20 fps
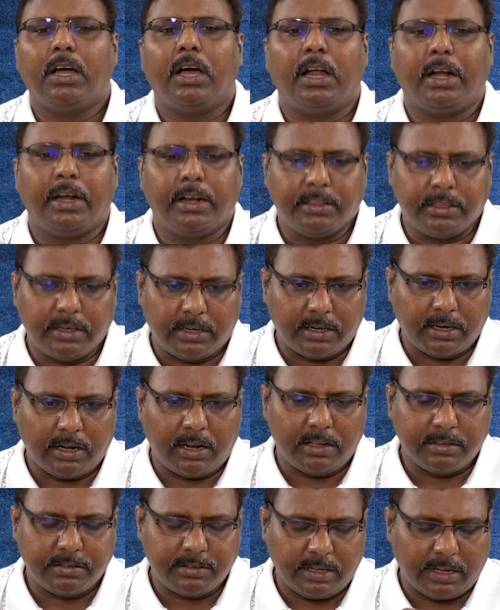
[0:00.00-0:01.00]
another
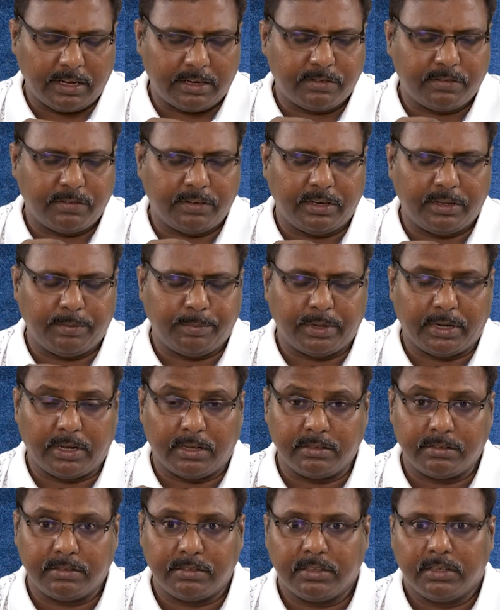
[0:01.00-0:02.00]
class, actually,
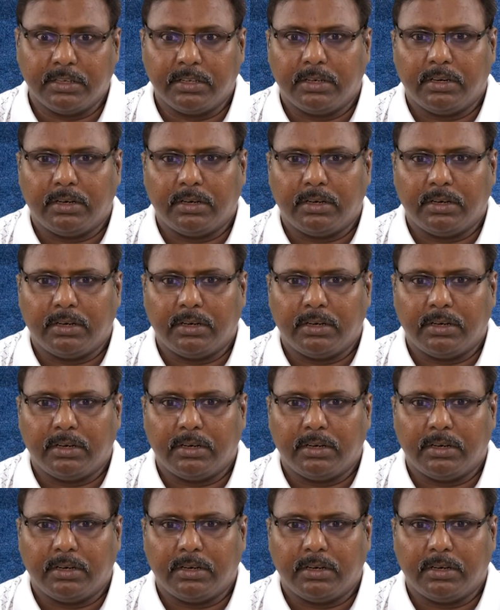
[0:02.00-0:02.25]
because